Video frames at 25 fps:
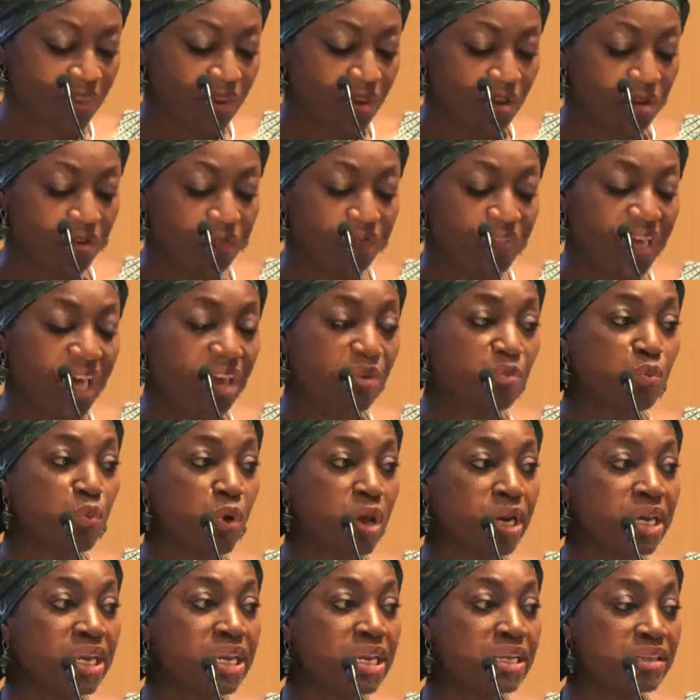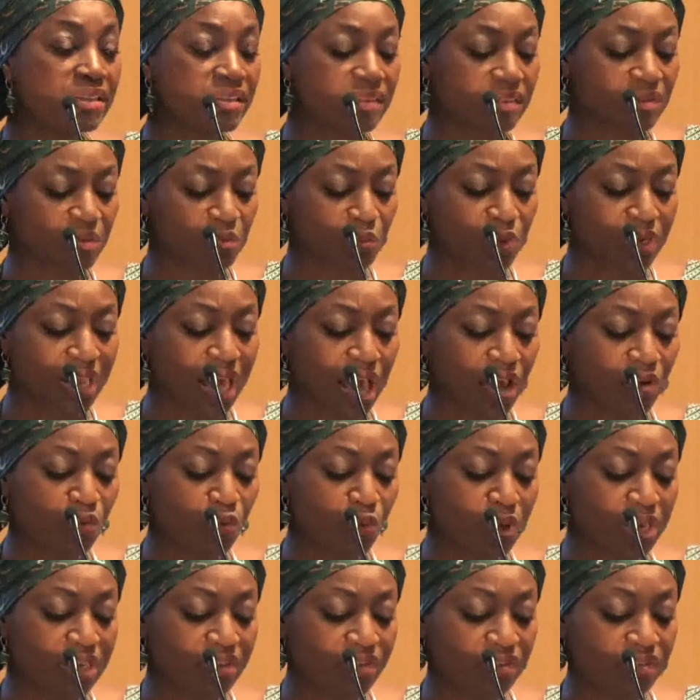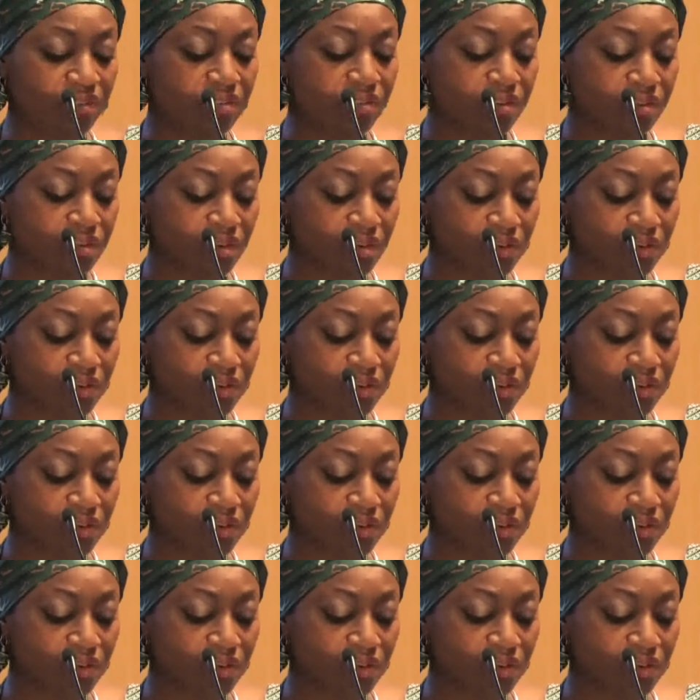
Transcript: of that oneness without which